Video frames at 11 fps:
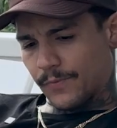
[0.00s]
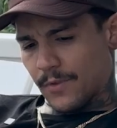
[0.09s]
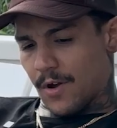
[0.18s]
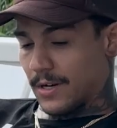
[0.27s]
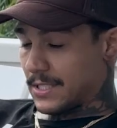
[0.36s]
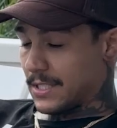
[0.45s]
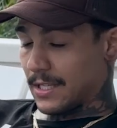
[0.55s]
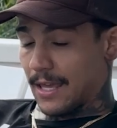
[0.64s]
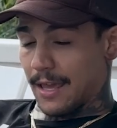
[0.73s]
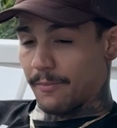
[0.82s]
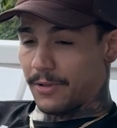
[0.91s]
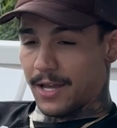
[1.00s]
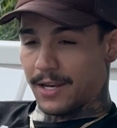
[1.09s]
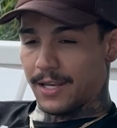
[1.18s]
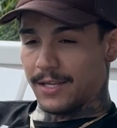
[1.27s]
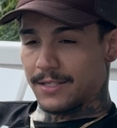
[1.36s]
Honestly, the game
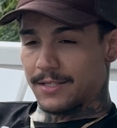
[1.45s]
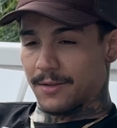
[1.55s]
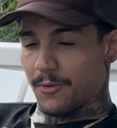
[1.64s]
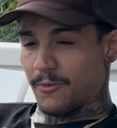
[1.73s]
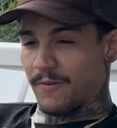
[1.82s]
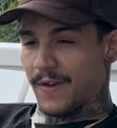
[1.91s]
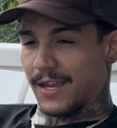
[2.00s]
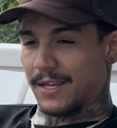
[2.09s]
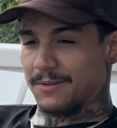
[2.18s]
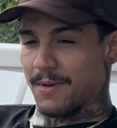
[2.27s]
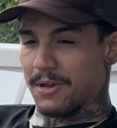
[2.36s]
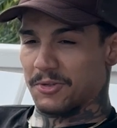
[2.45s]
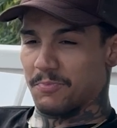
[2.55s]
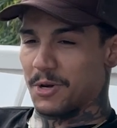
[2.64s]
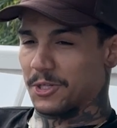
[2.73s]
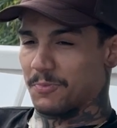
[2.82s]
plan is to move to Vegas, make as
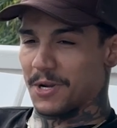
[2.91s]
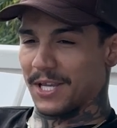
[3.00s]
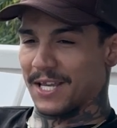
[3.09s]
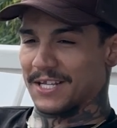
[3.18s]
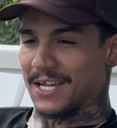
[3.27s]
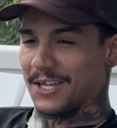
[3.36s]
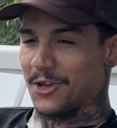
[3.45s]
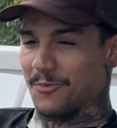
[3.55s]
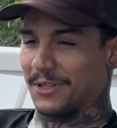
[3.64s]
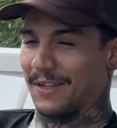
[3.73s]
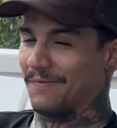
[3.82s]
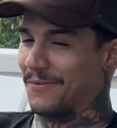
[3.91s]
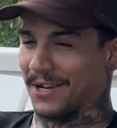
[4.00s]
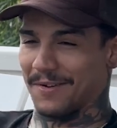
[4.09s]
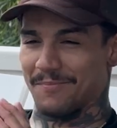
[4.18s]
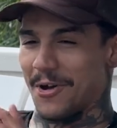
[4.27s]
much money as I humanly
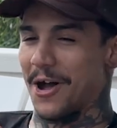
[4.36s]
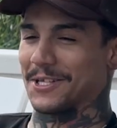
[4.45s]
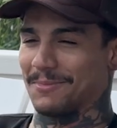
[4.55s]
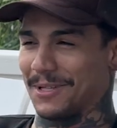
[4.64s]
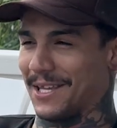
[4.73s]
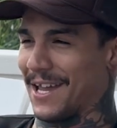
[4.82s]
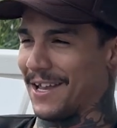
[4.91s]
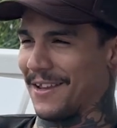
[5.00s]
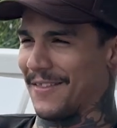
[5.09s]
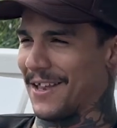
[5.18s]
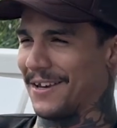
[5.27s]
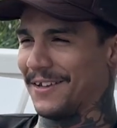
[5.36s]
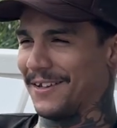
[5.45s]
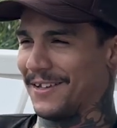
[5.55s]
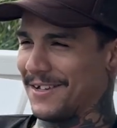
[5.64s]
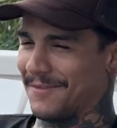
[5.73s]
fucking possibly can, and
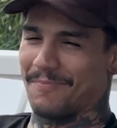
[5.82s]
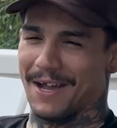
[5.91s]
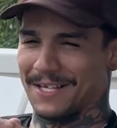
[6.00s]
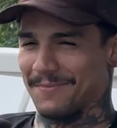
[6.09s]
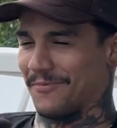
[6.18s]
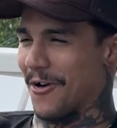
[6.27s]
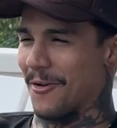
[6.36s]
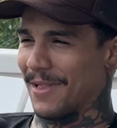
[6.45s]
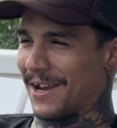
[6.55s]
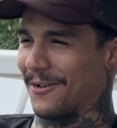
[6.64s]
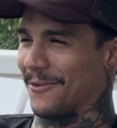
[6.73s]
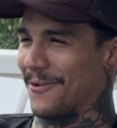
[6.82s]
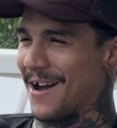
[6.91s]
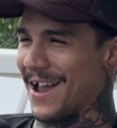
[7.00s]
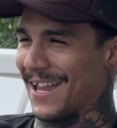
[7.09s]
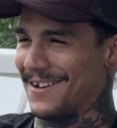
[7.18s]
then buy some farmland in
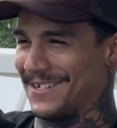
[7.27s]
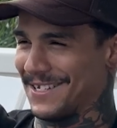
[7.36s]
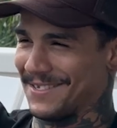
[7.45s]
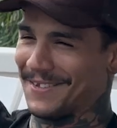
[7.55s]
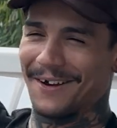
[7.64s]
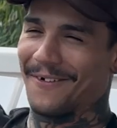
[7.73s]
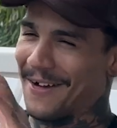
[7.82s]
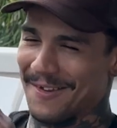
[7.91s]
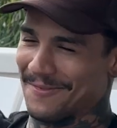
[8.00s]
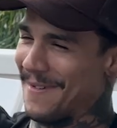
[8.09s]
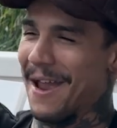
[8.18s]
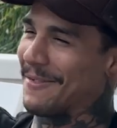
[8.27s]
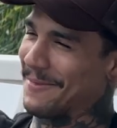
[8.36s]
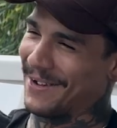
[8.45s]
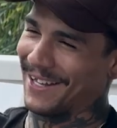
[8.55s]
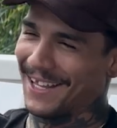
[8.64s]
Hawaii and just get away from
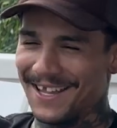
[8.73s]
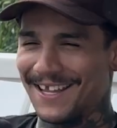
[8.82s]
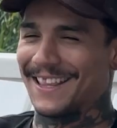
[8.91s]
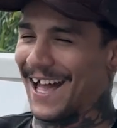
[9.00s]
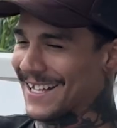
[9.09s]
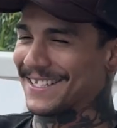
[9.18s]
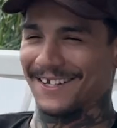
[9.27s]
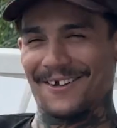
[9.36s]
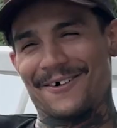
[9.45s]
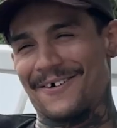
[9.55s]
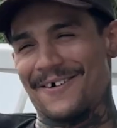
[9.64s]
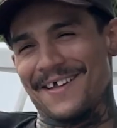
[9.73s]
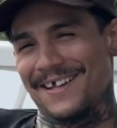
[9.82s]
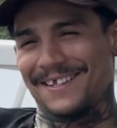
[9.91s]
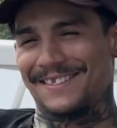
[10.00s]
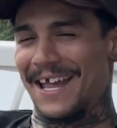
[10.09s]
everybody. That's the goal.
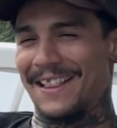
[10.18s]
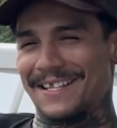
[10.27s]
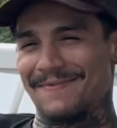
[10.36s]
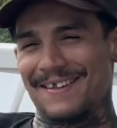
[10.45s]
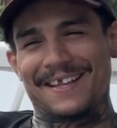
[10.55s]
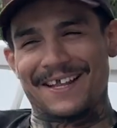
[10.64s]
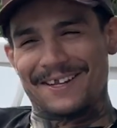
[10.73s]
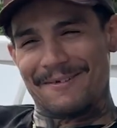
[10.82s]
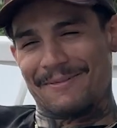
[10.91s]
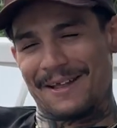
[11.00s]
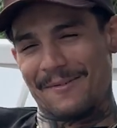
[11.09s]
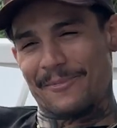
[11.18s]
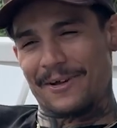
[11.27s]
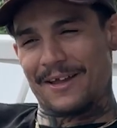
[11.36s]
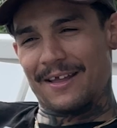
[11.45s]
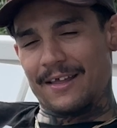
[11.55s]
That's my 10-year plan.
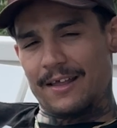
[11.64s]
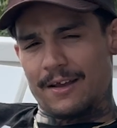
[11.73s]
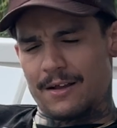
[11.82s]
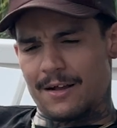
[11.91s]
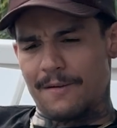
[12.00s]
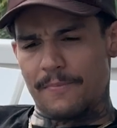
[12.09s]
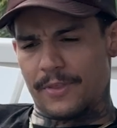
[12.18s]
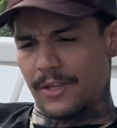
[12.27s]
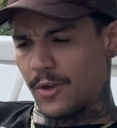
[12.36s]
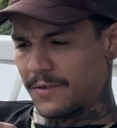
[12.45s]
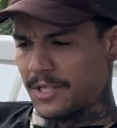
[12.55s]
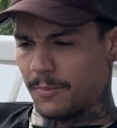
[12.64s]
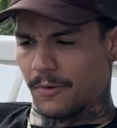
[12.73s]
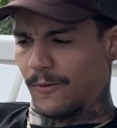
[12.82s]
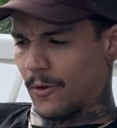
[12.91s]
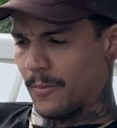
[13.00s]
But the UFC
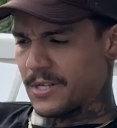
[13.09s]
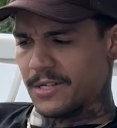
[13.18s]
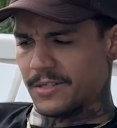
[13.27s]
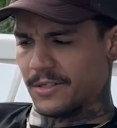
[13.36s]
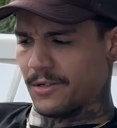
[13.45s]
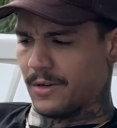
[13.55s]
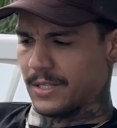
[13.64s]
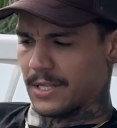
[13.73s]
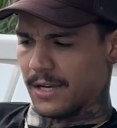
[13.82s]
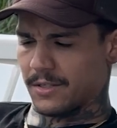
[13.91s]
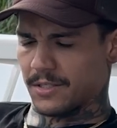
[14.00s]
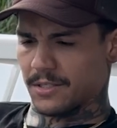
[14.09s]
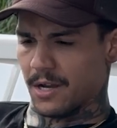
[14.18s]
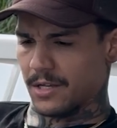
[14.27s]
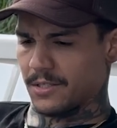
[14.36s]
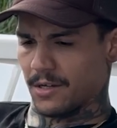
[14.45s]
Performance Institute is like
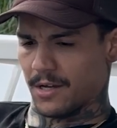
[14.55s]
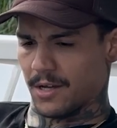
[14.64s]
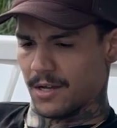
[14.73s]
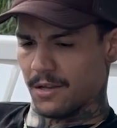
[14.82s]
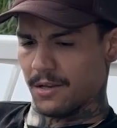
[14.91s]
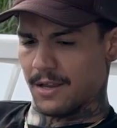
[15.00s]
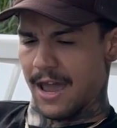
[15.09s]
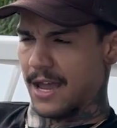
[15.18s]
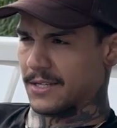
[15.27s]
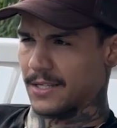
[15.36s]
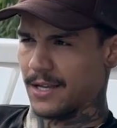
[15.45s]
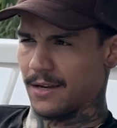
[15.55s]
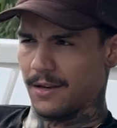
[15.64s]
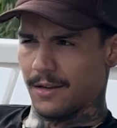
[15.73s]
such a asset.